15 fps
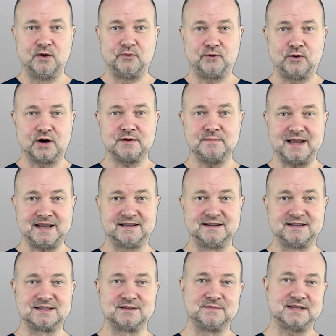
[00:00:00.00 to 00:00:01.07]
Four
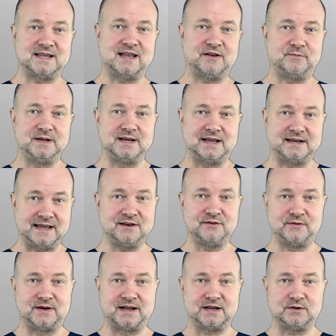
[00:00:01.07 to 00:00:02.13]
mechanisms have been
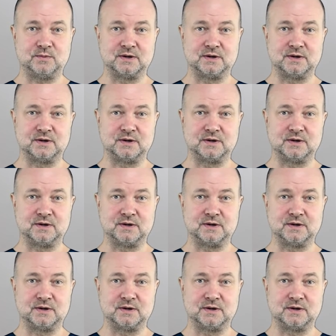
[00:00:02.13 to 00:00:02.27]
identified